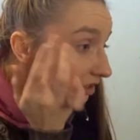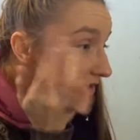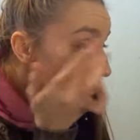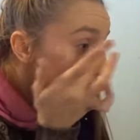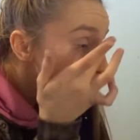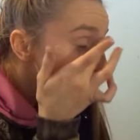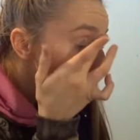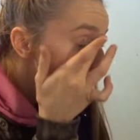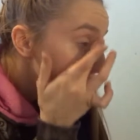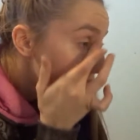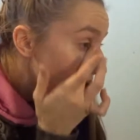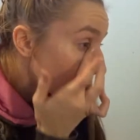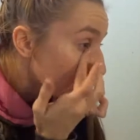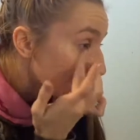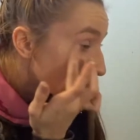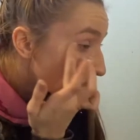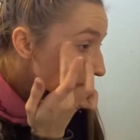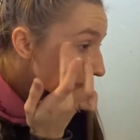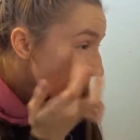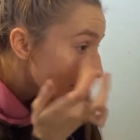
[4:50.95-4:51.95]
This is
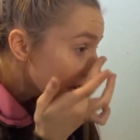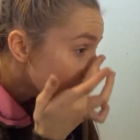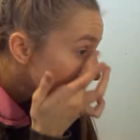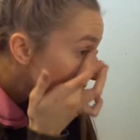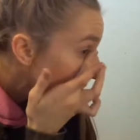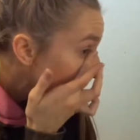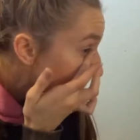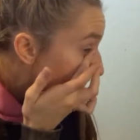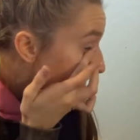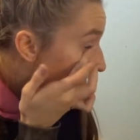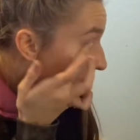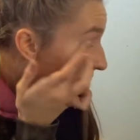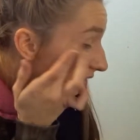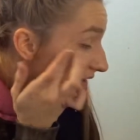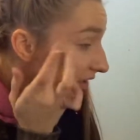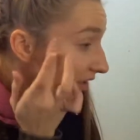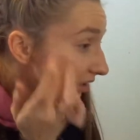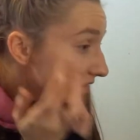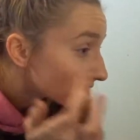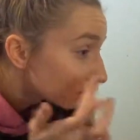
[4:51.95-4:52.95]
how I've been
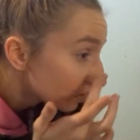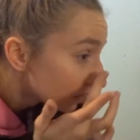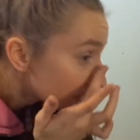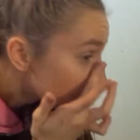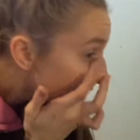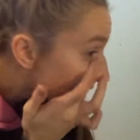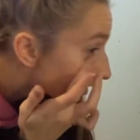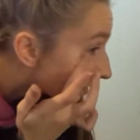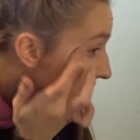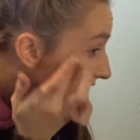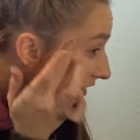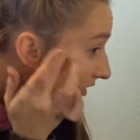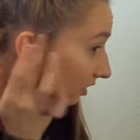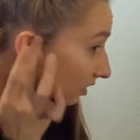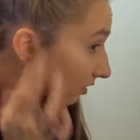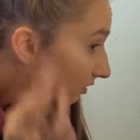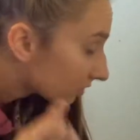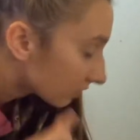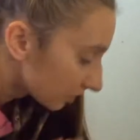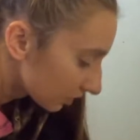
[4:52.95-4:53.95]
doing it
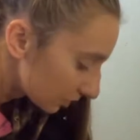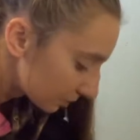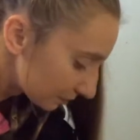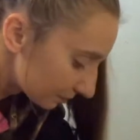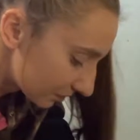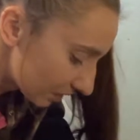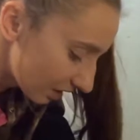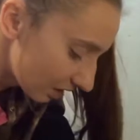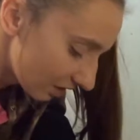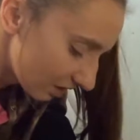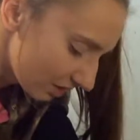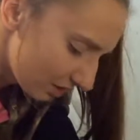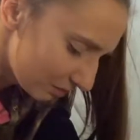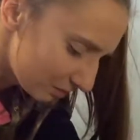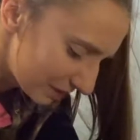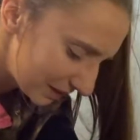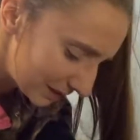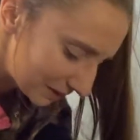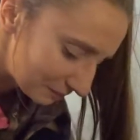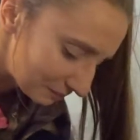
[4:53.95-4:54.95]
for a little
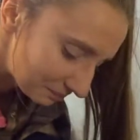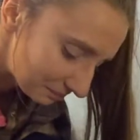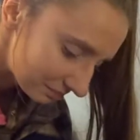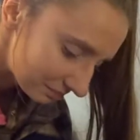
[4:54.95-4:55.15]
bit.